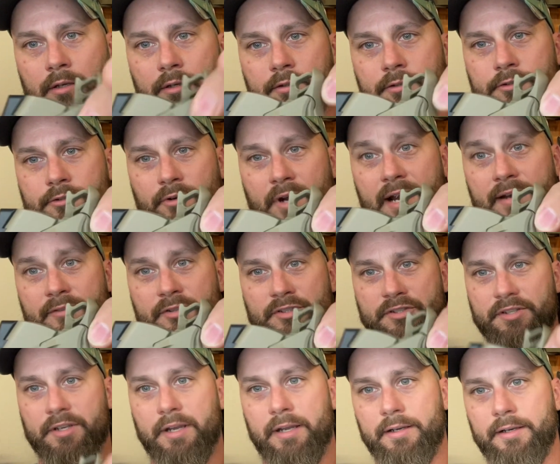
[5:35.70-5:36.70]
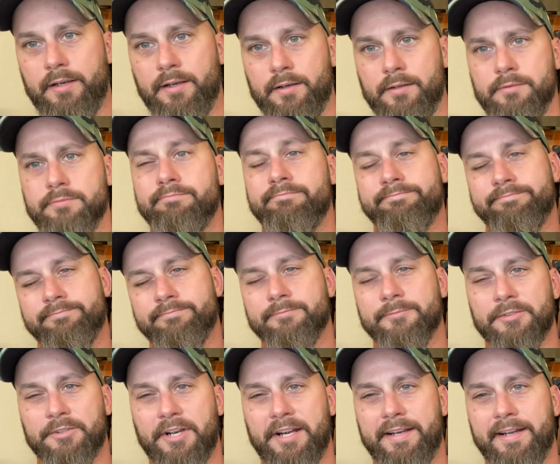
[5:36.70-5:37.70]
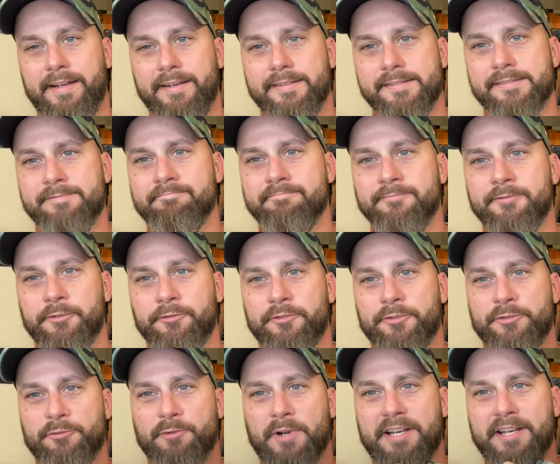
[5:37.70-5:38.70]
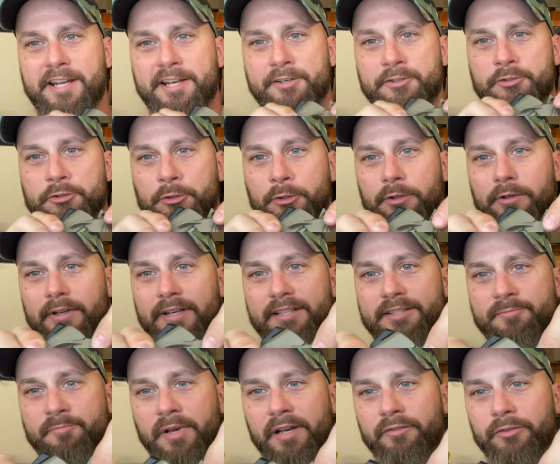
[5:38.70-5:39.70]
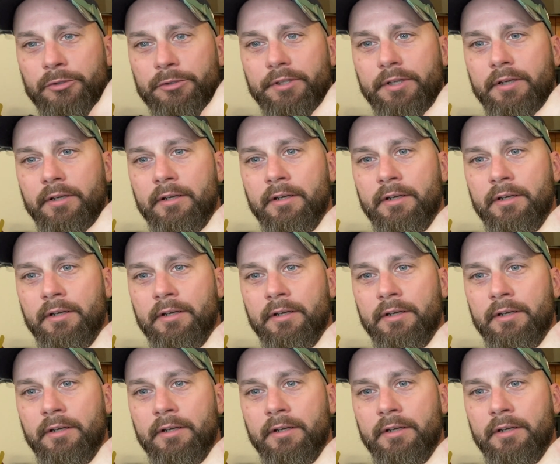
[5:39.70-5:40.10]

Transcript: driver's side here, right-handed, for the right-handed shooter, it's beveled,